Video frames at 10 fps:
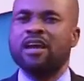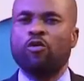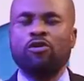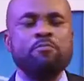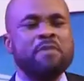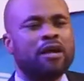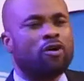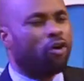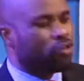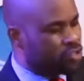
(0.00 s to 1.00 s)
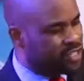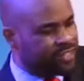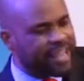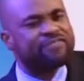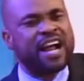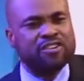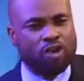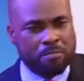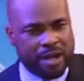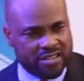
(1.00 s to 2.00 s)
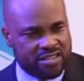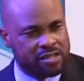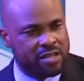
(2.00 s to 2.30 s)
they will make calls, several numbers.